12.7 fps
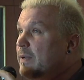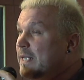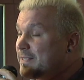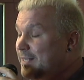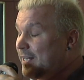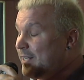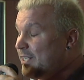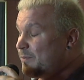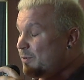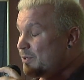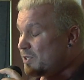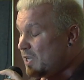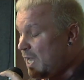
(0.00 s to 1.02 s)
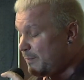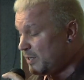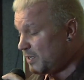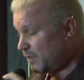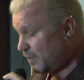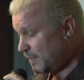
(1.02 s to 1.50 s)
Incidentally, the most
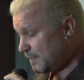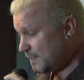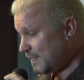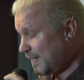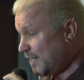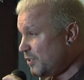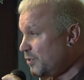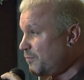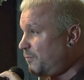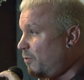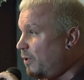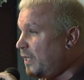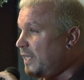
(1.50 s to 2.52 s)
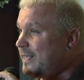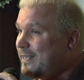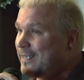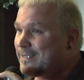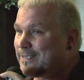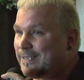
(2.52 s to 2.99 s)
common cause under 40
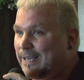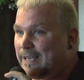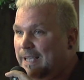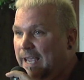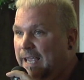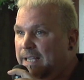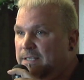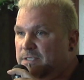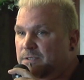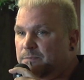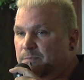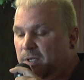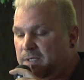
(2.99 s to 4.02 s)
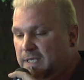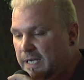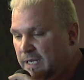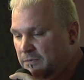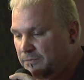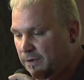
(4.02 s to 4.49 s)
is AIDS
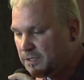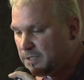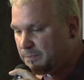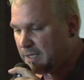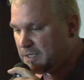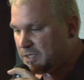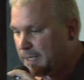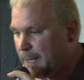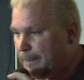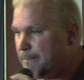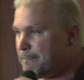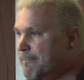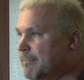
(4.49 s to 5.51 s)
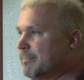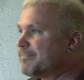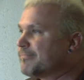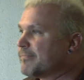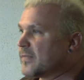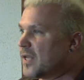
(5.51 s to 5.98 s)
multi-infarct dementia.
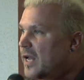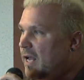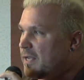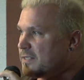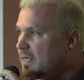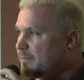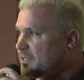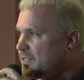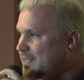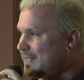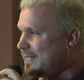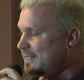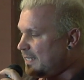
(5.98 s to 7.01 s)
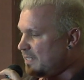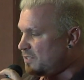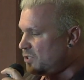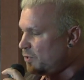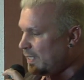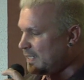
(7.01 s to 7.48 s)
Alzheimer's disease
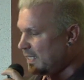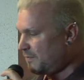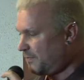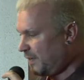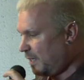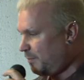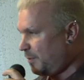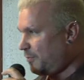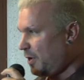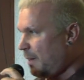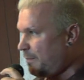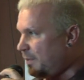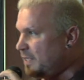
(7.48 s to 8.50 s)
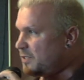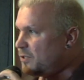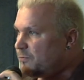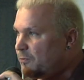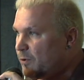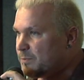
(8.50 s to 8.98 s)
has two identifiable properties,
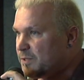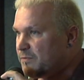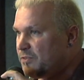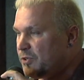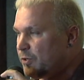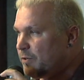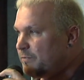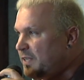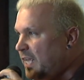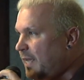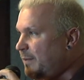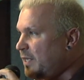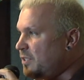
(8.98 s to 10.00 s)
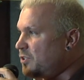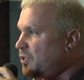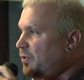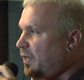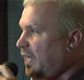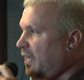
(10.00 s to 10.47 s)
two forms of nerve damage.
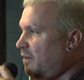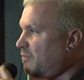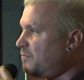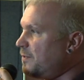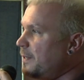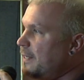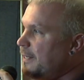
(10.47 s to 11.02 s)
You have